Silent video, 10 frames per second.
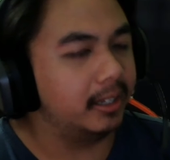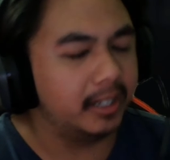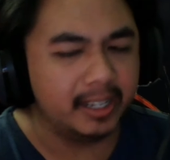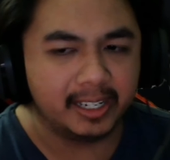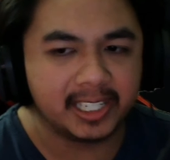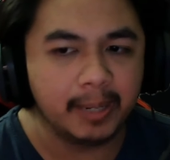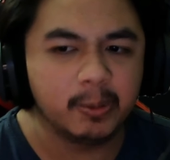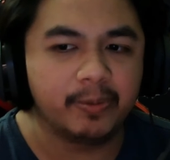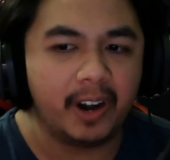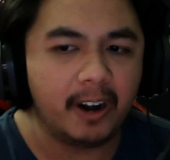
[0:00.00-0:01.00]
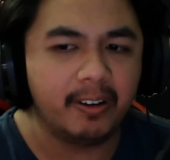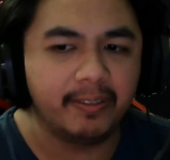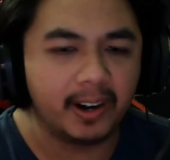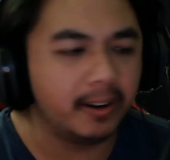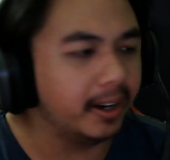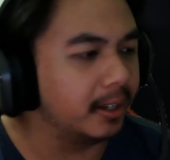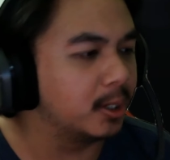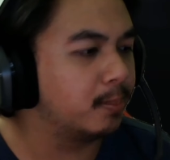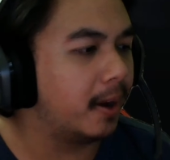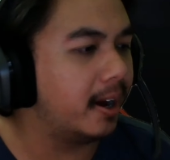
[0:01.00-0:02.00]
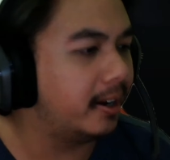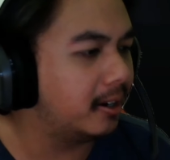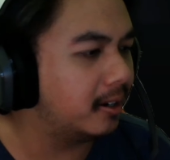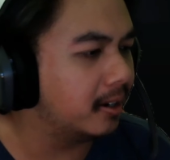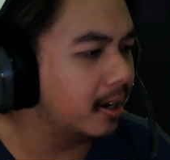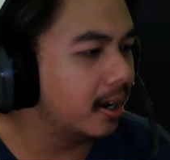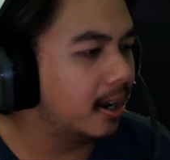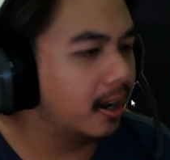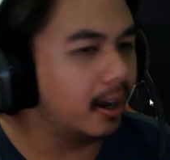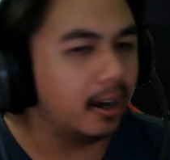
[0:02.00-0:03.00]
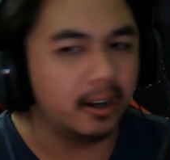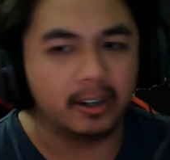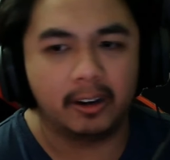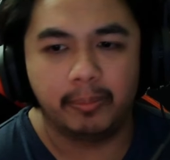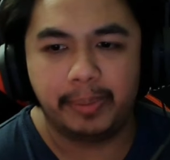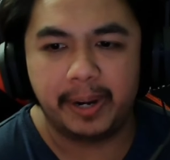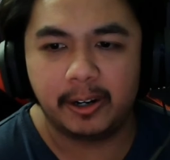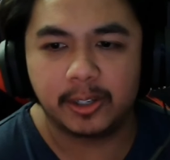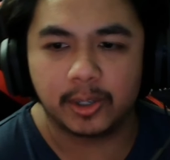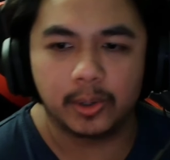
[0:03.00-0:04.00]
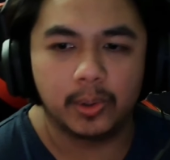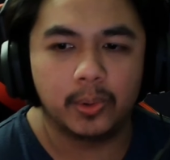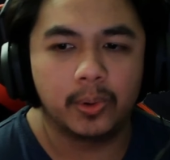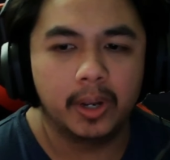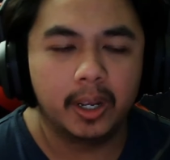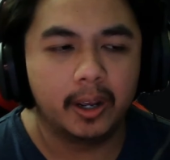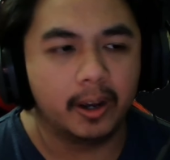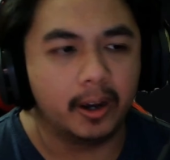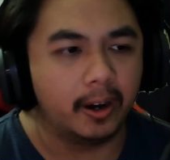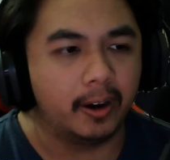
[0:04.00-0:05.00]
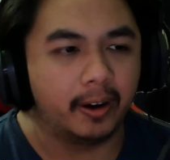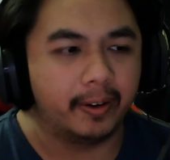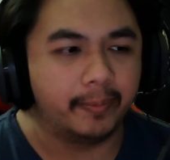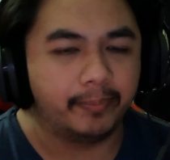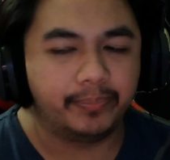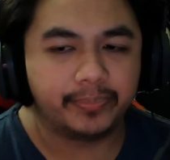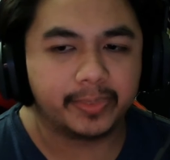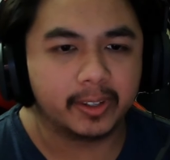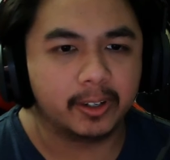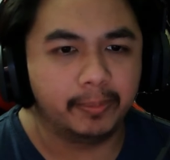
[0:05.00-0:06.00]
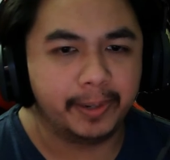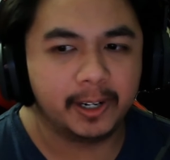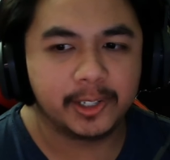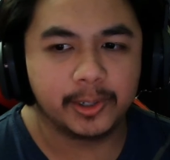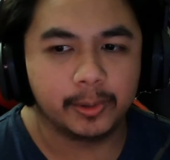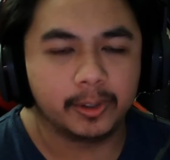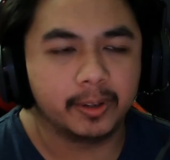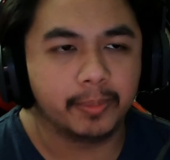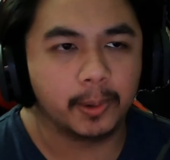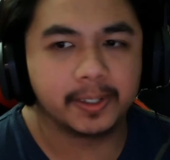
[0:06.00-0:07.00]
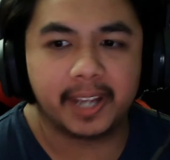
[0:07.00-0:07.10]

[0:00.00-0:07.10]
it seems very, very inspired compared to the most